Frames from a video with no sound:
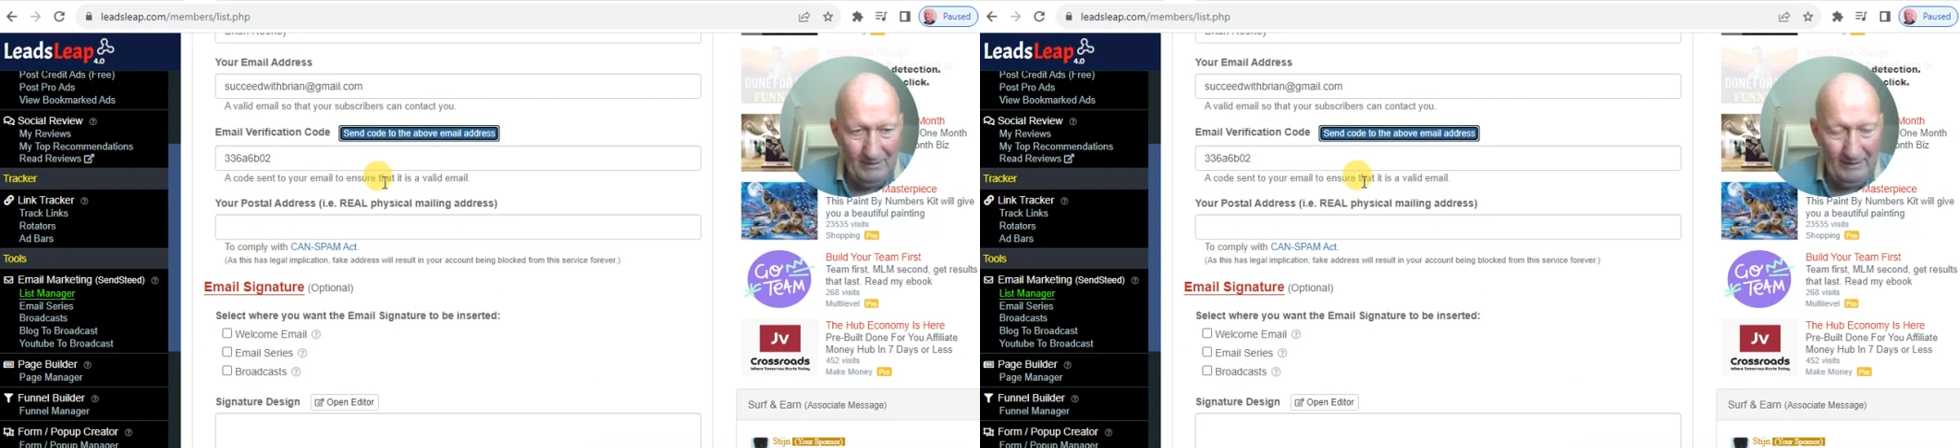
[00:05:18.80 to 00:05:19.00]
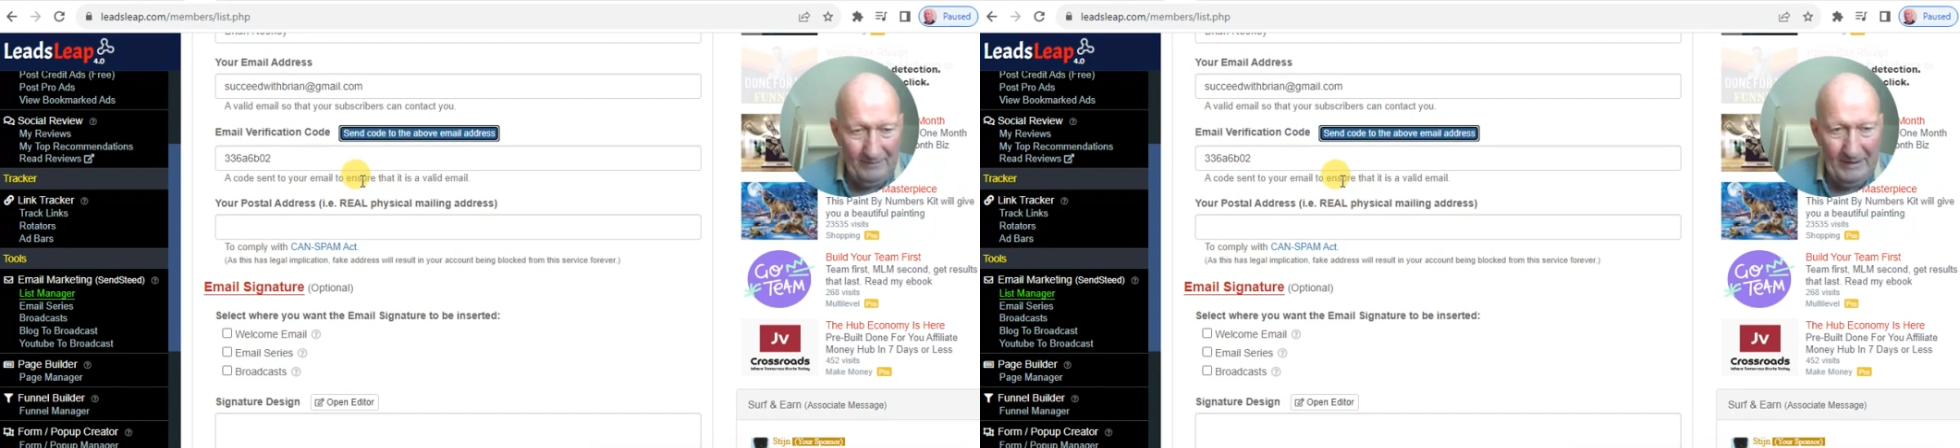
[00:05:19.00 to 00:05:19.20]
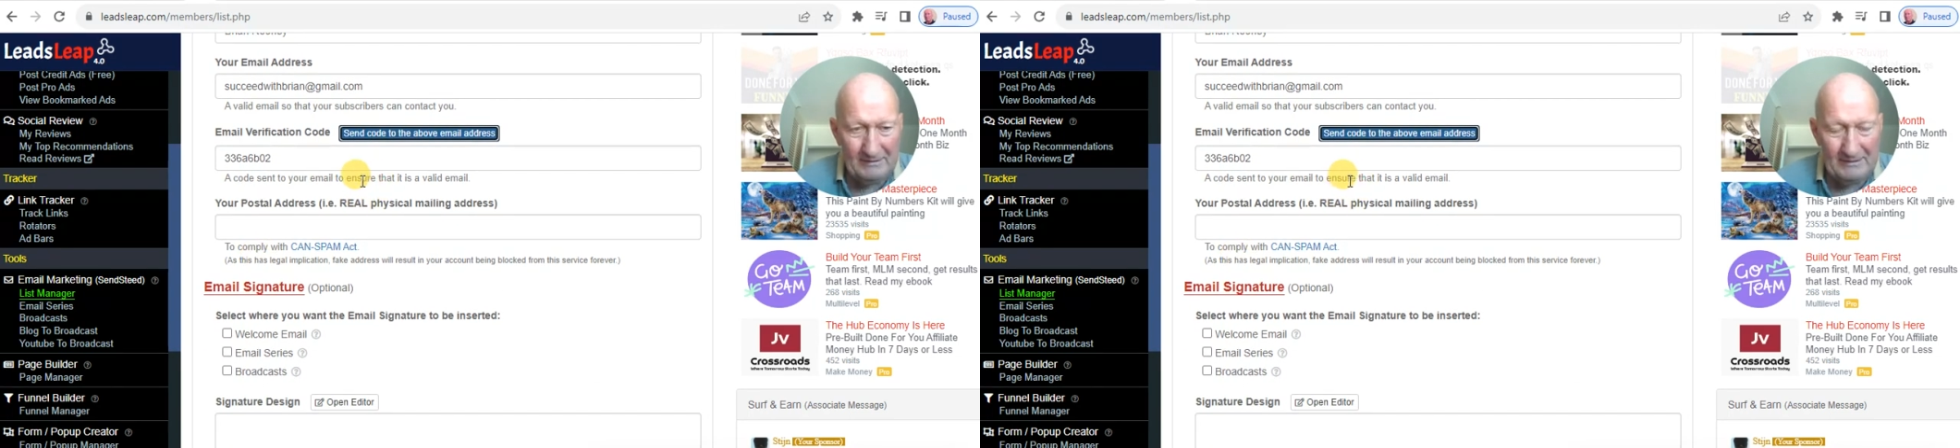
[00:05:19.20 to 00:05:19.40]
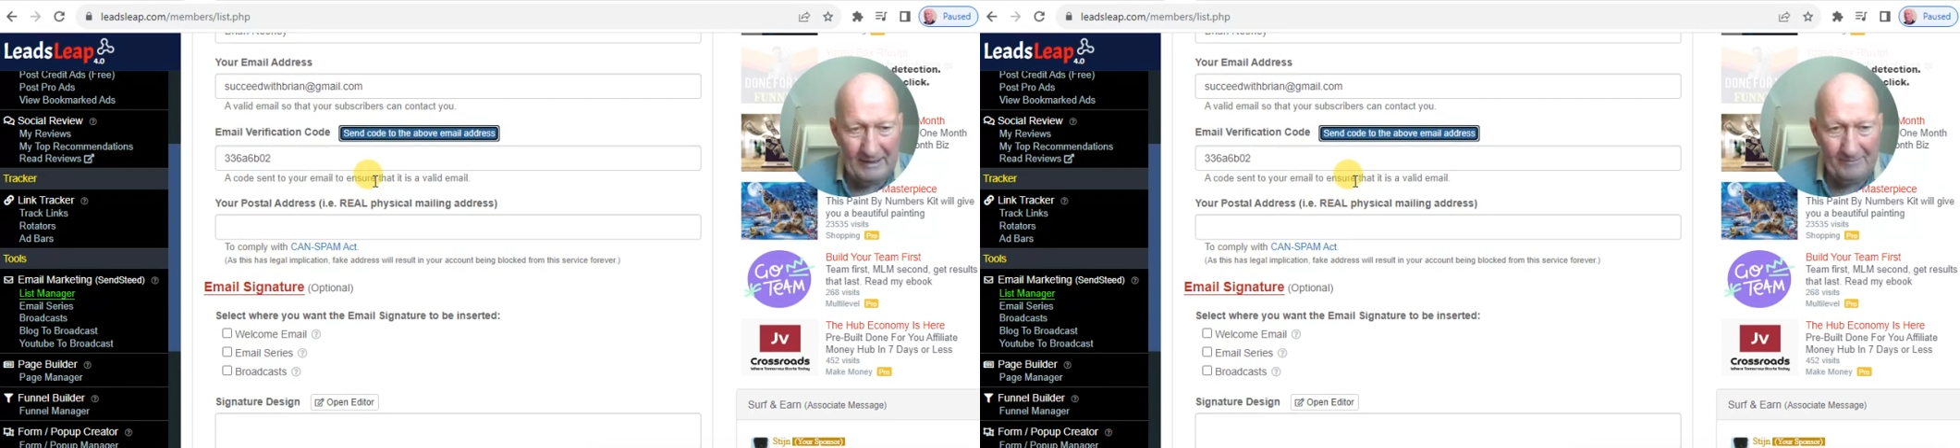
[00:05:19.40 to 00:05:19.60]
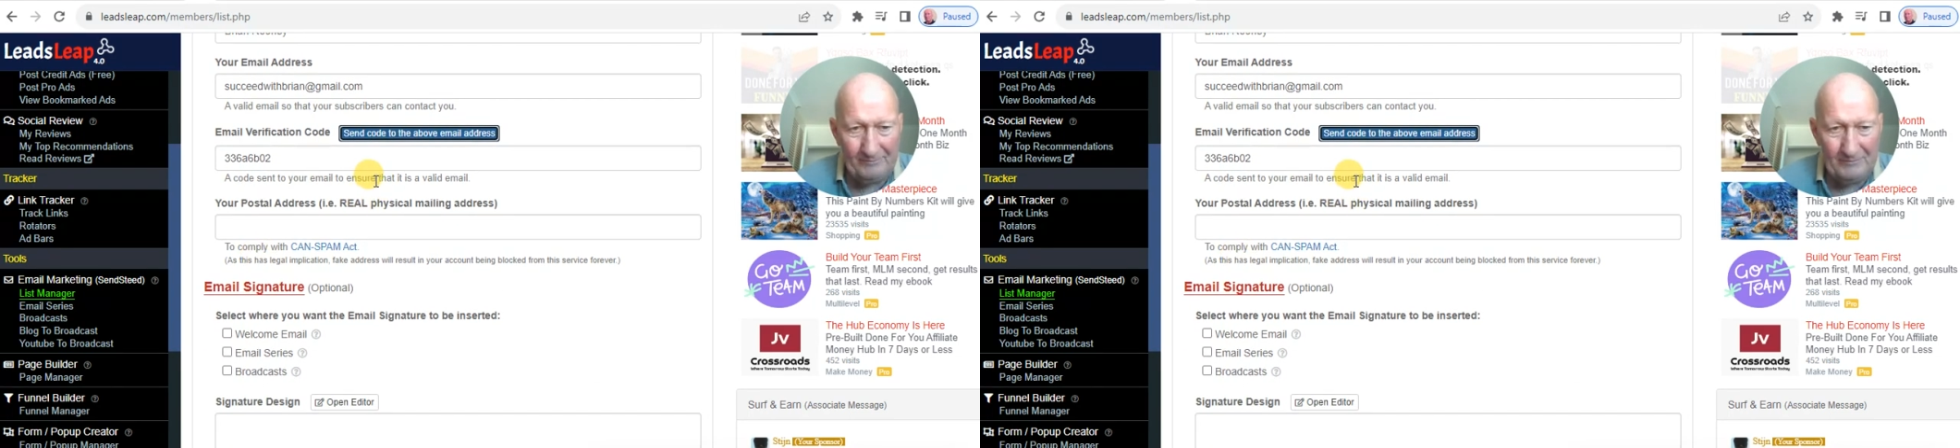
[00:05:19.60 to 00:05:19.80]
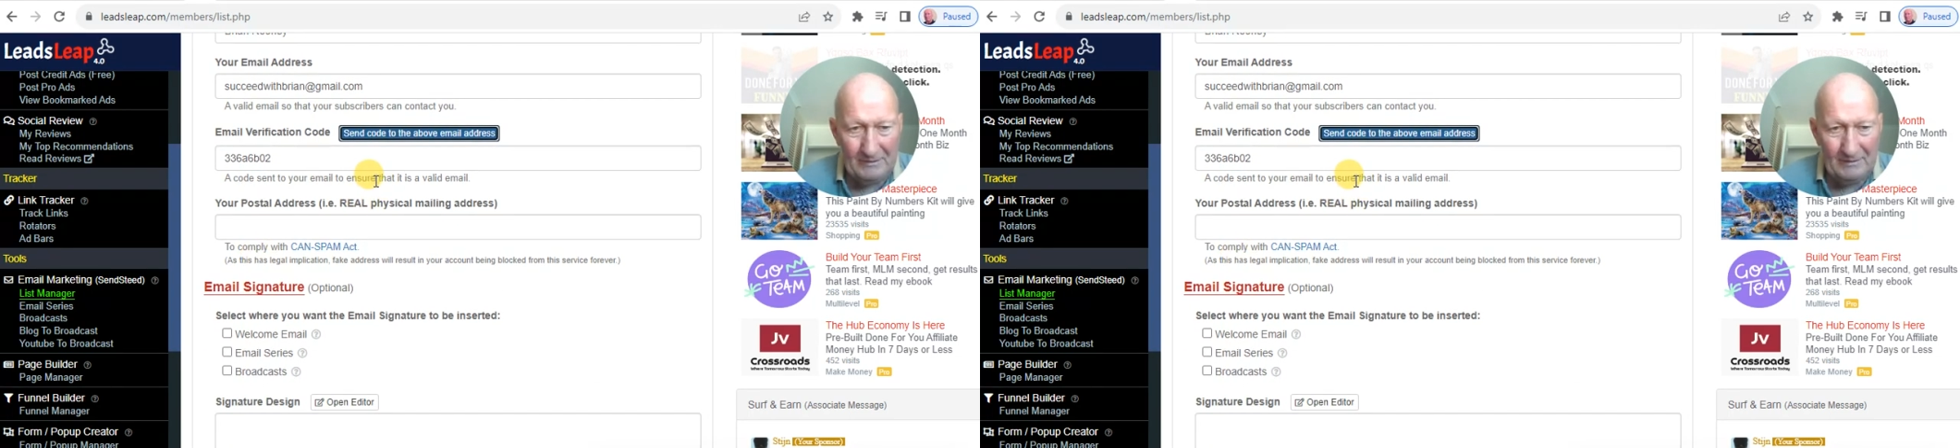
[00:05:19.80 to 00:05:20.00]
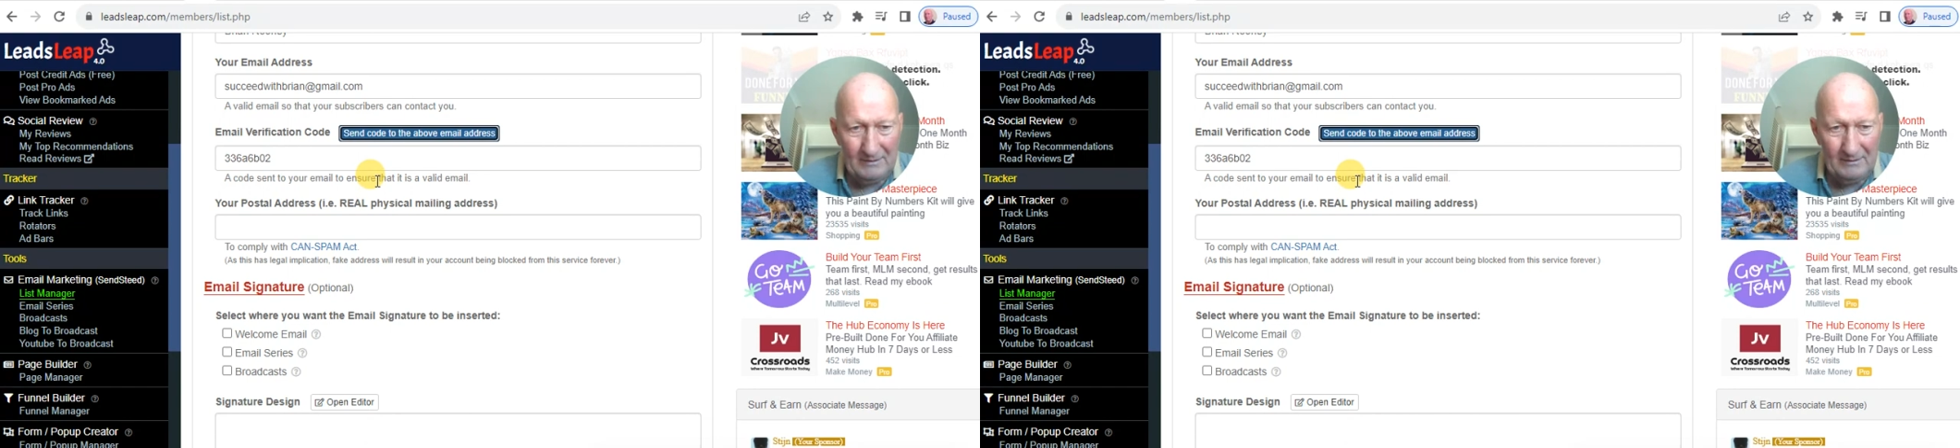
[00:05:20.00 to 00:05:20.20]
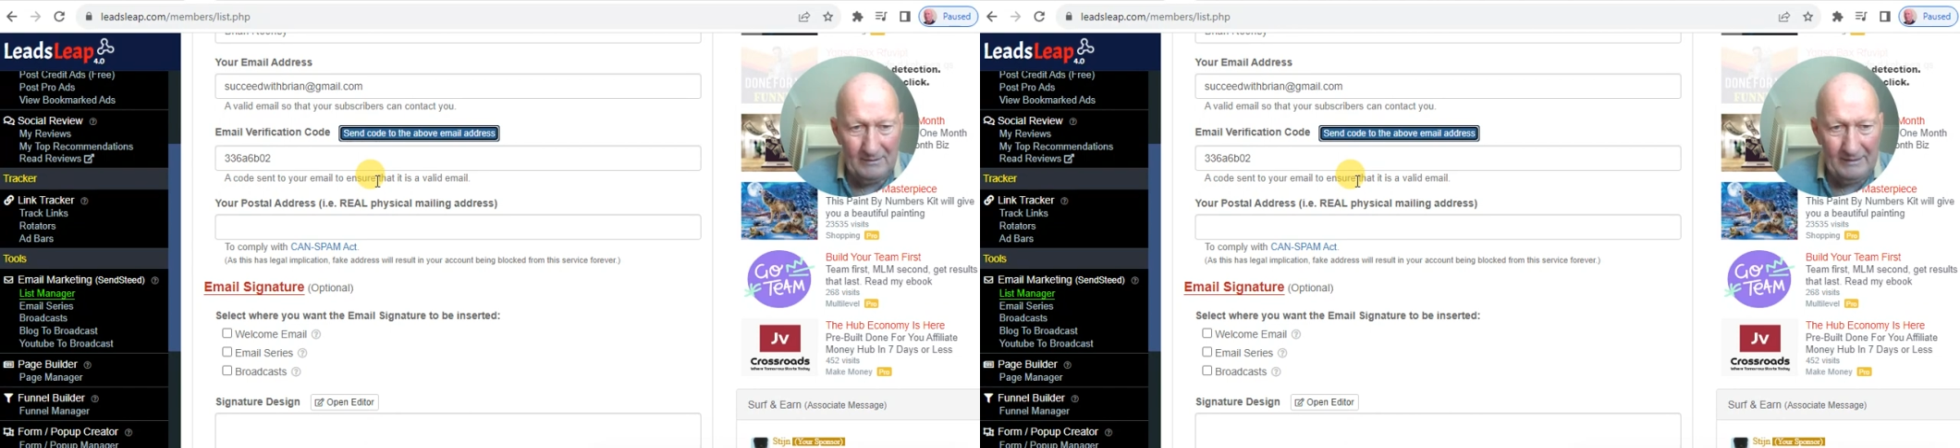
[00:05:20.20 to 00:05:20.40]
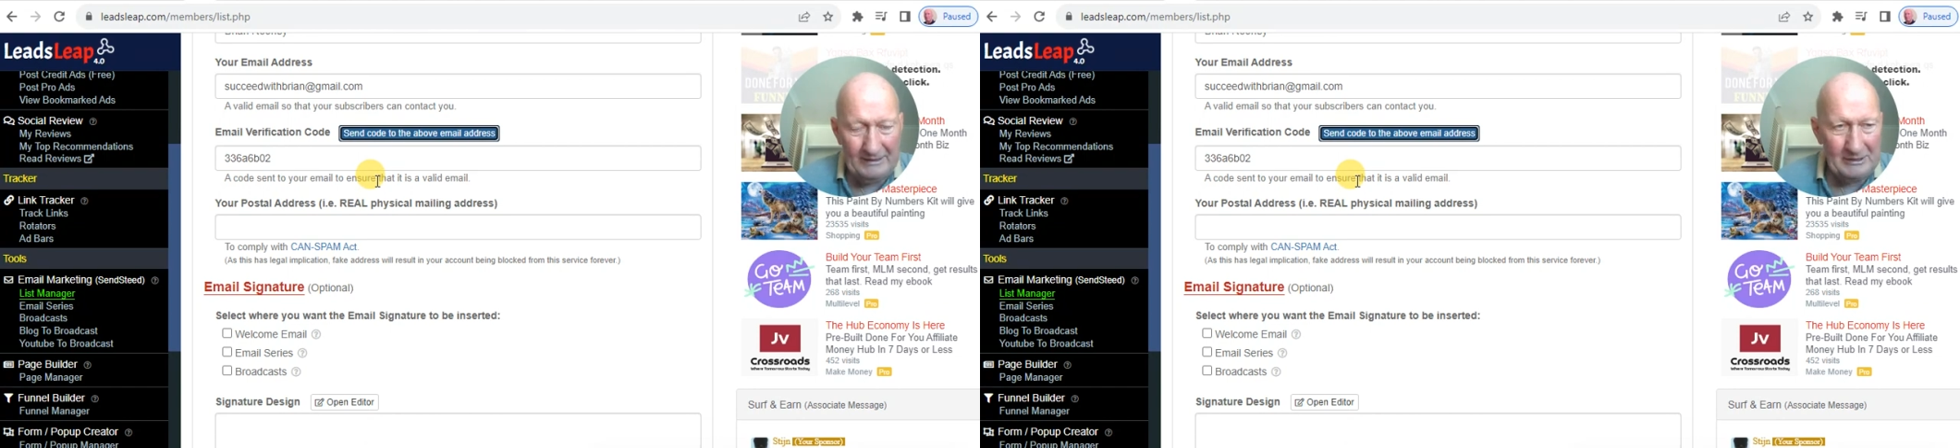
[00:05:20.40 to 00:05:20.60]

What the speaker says: And that